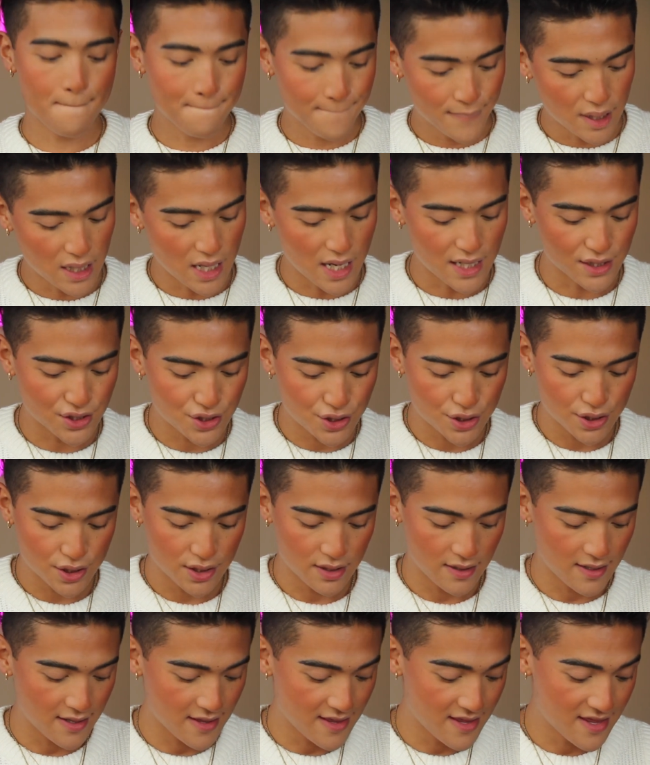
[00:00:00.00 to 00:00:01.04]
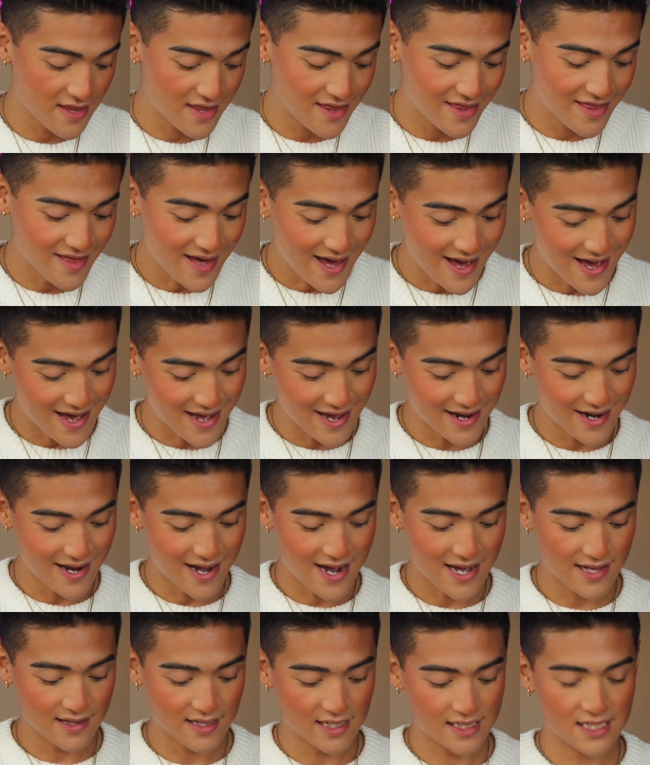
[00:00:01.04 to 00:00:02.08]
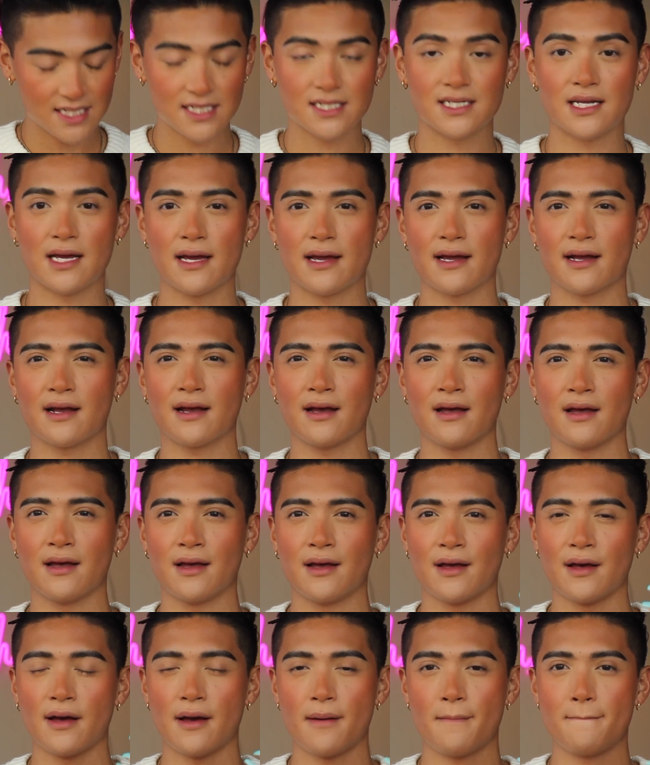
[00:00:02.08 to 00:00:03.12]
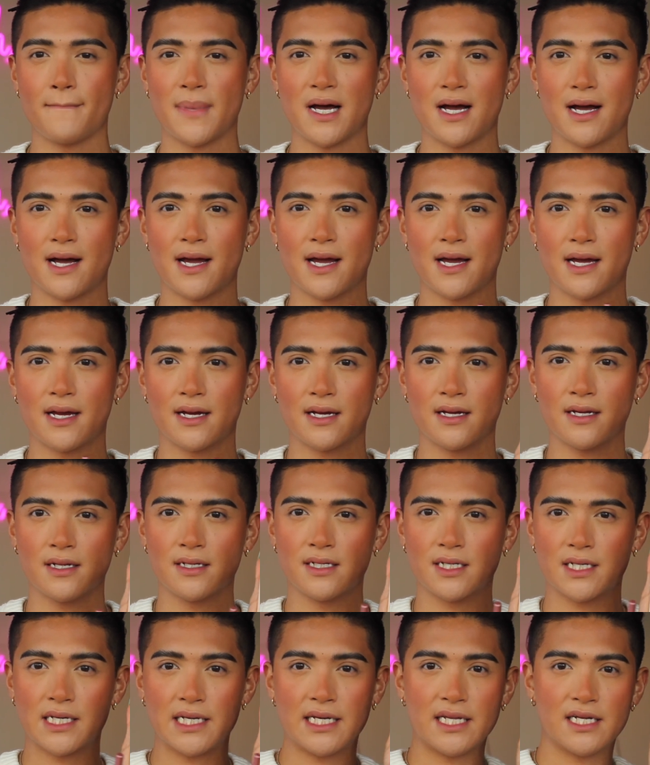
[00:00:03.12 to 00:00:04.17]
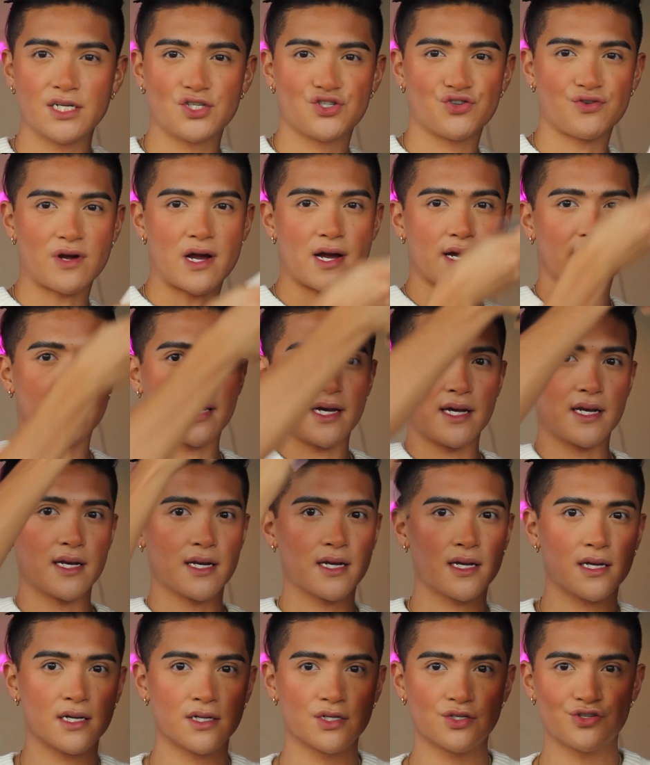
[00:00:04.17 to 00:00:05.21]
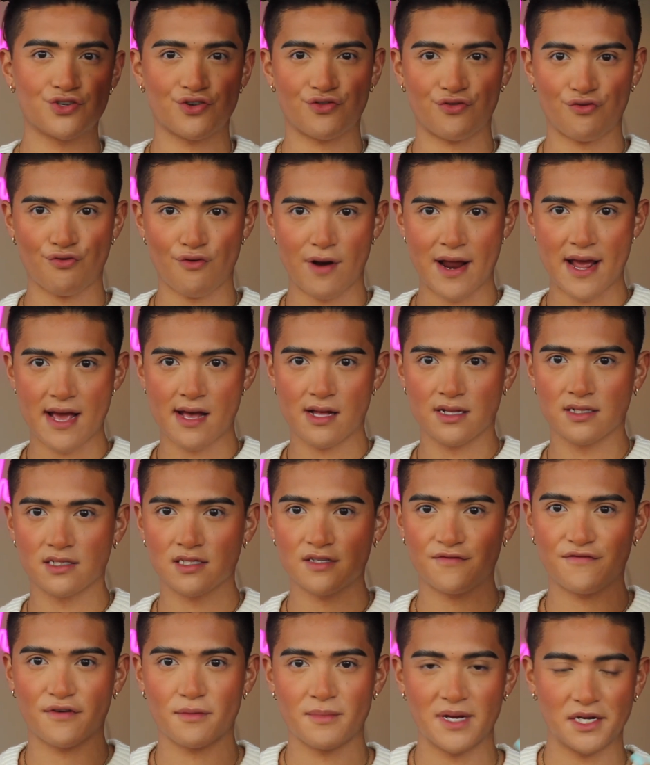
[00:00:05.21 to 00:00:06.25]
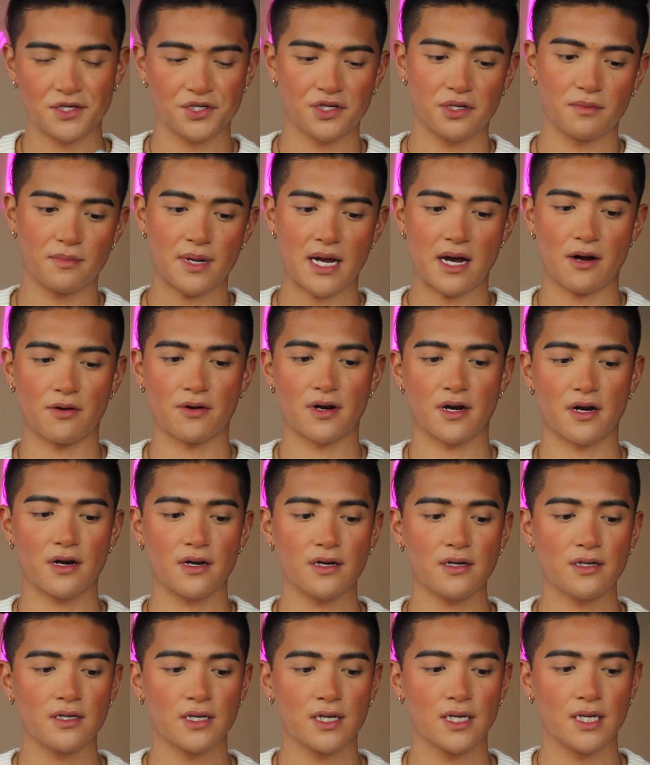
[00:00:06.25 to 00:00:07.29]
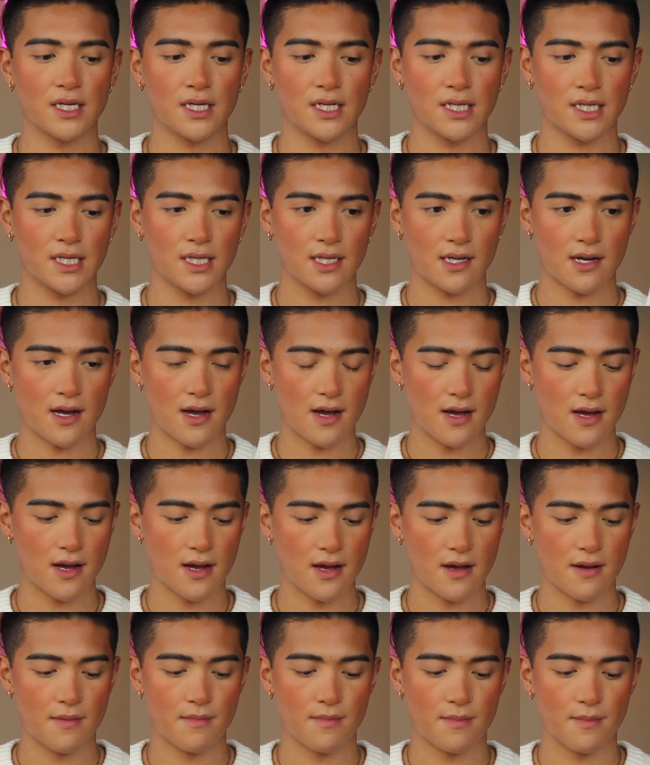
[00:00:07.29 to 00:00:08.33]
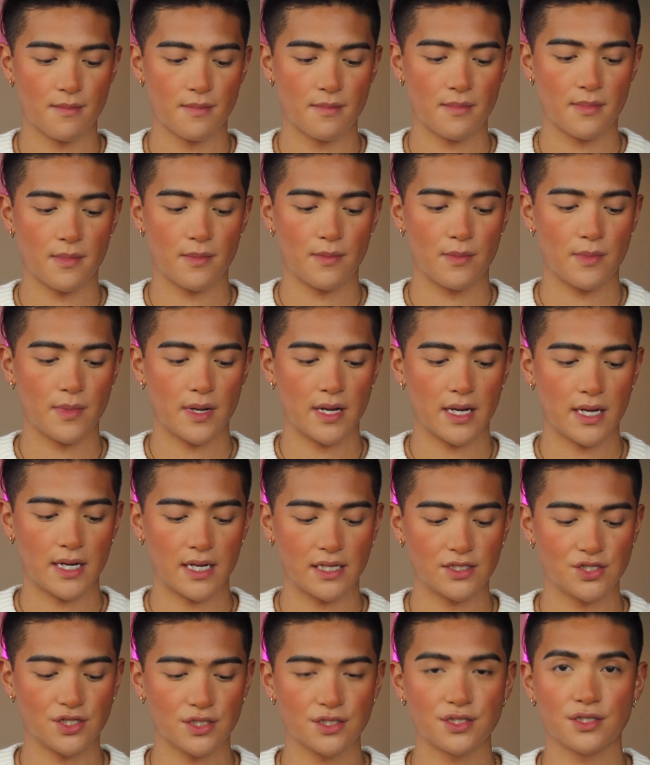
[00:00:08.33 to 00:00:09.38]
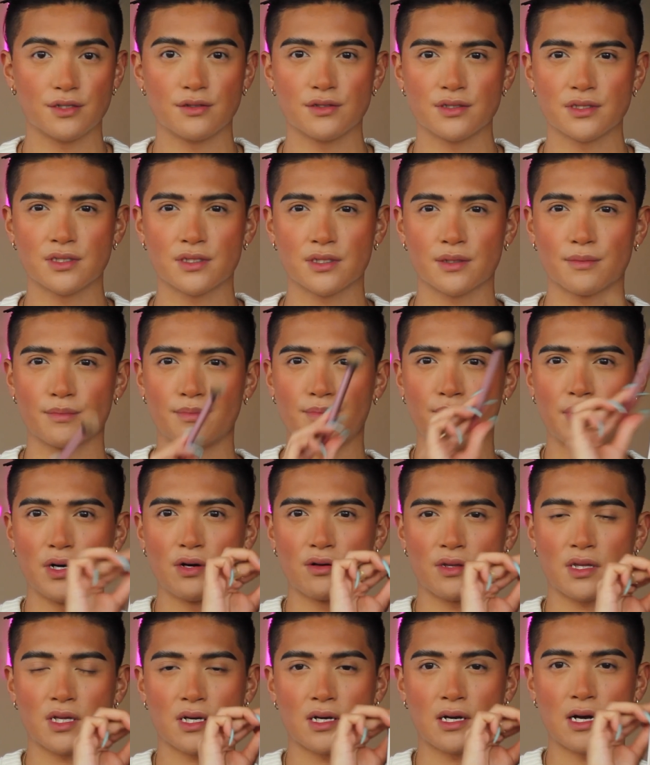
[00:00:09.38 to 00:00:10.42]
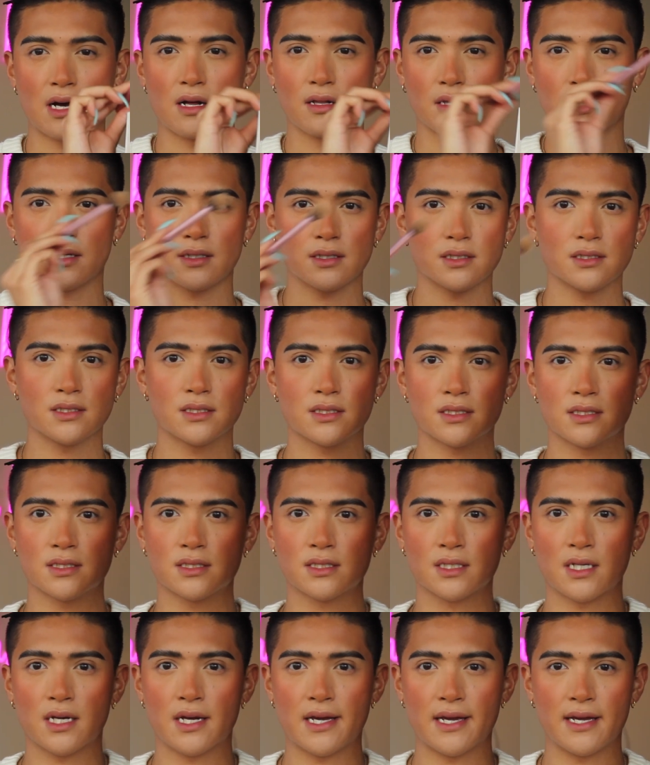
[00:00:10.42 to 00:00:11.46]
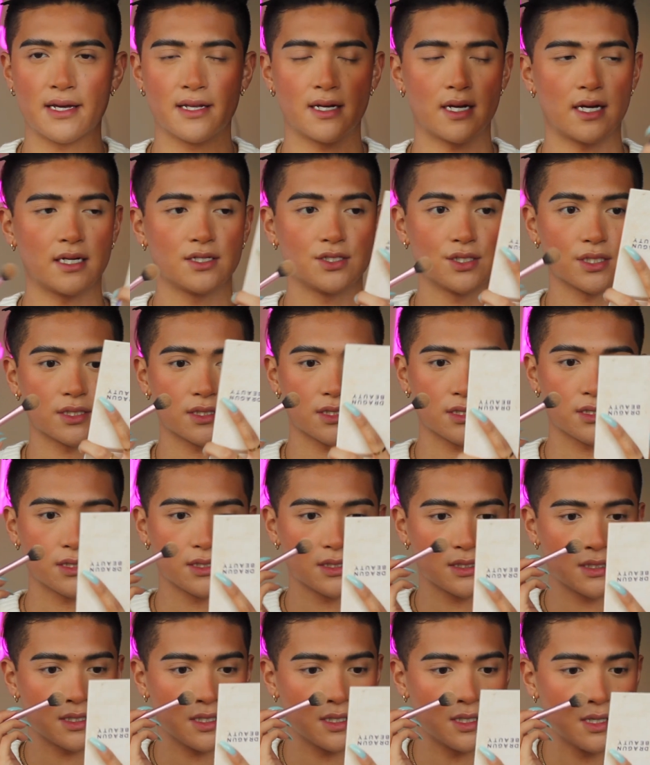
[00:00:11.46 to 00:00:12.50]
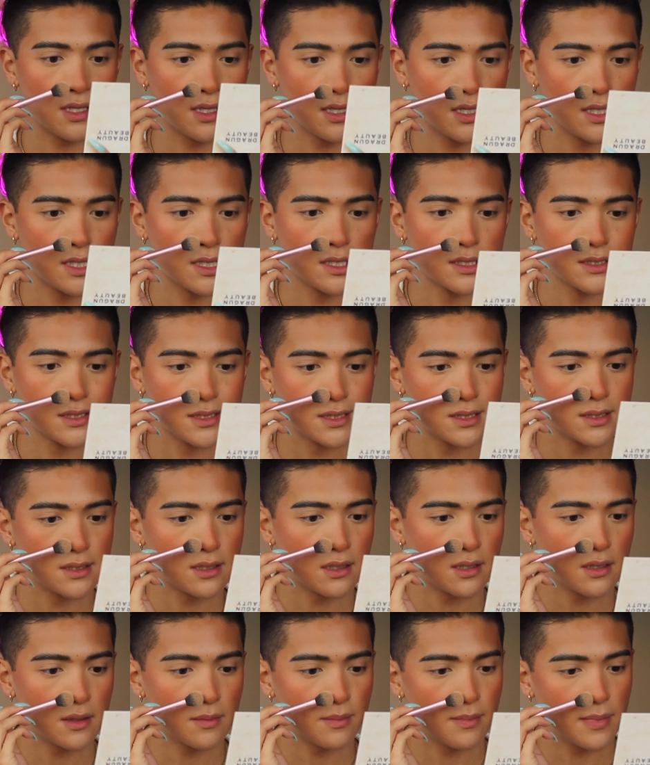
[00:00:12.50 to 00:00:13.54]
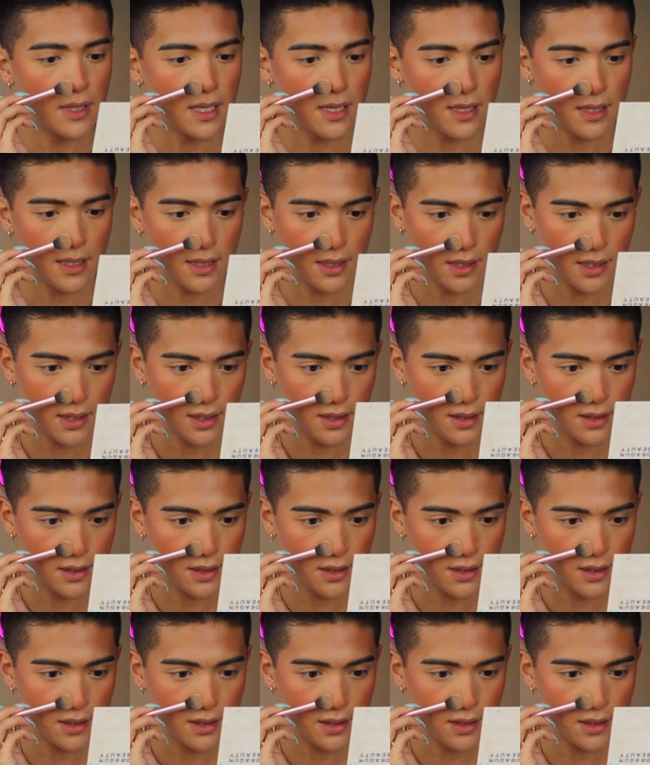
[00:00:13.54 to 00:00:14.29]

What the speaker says: Blush. Then I like to take my Nikita Dragon Transformation Powder, and I just use both colors, and I just start by